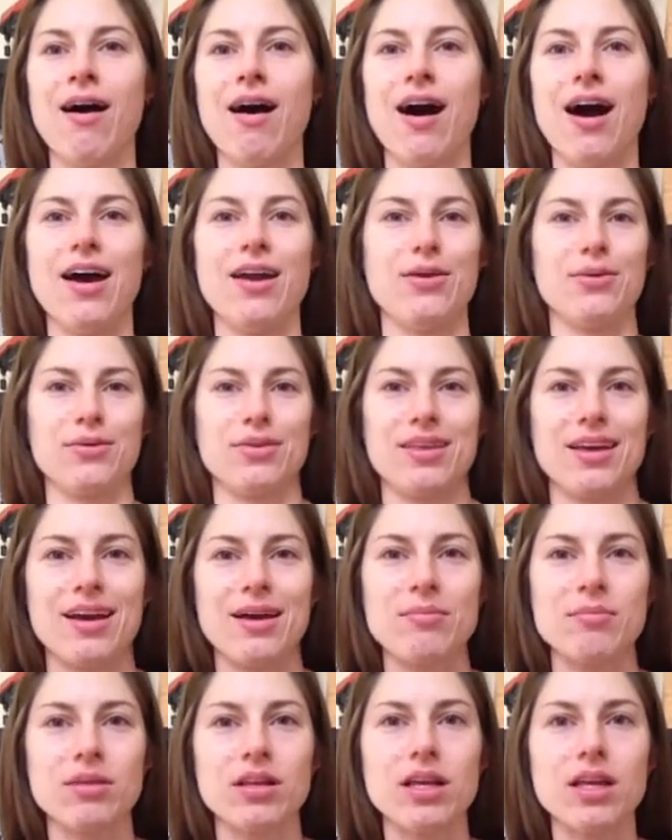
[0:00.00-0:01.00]
I don't think
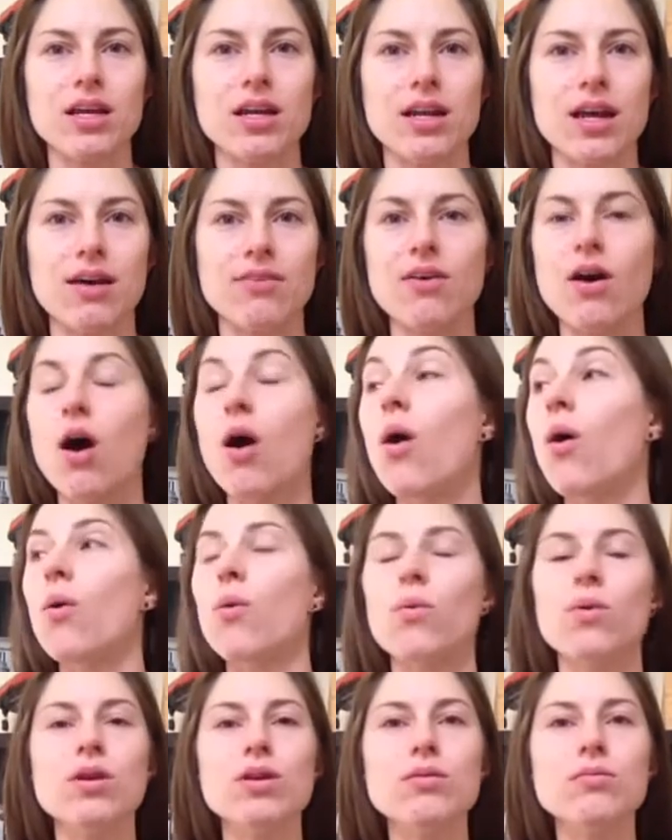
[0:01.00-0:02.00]
I'm lean enough.
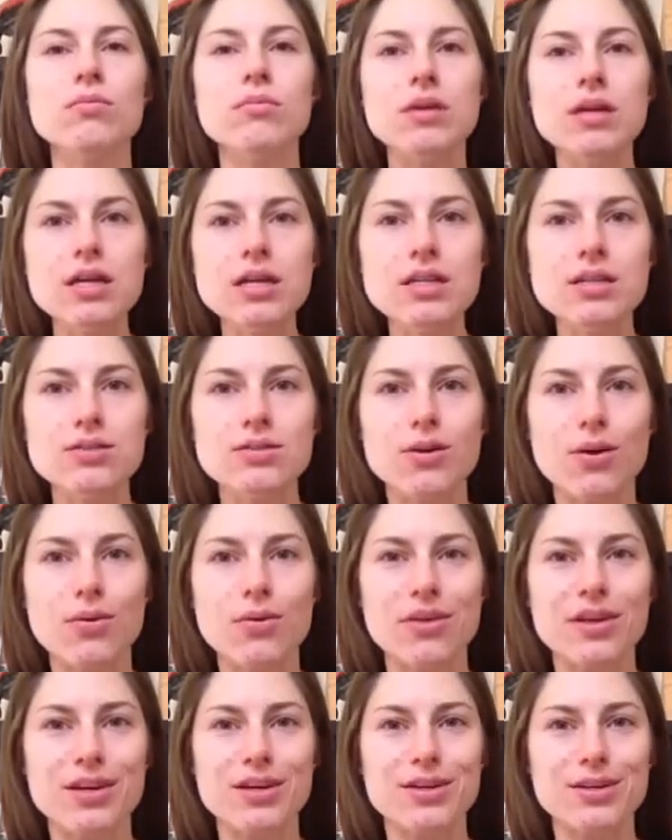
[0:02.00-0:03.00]
What do you mean you don't
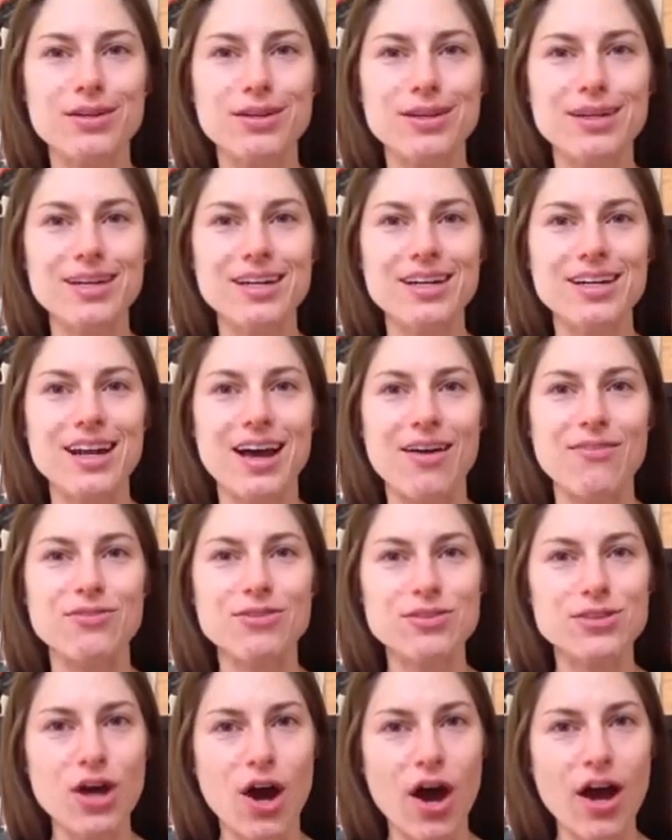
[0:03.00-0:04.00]
think you're lean enough?
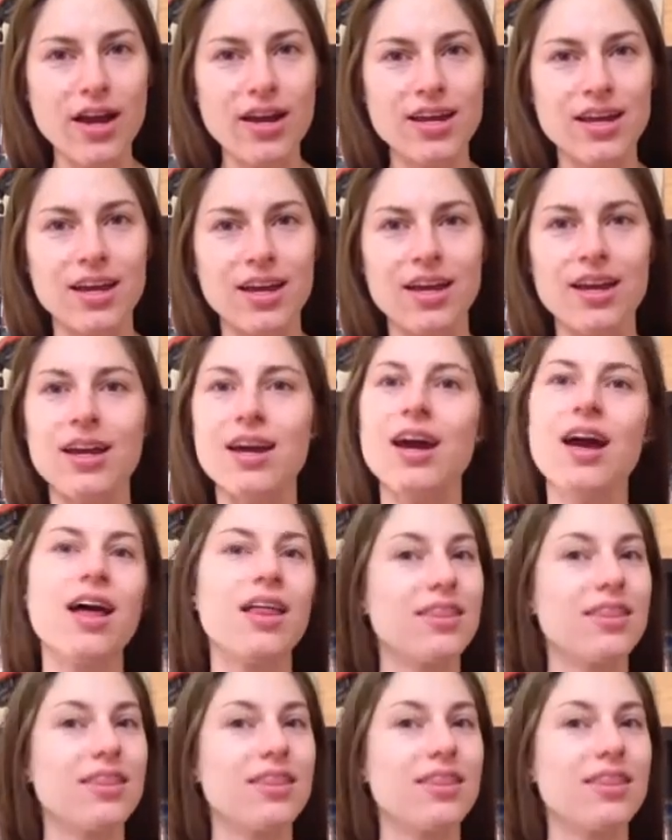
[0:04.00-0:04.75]
You're tiny.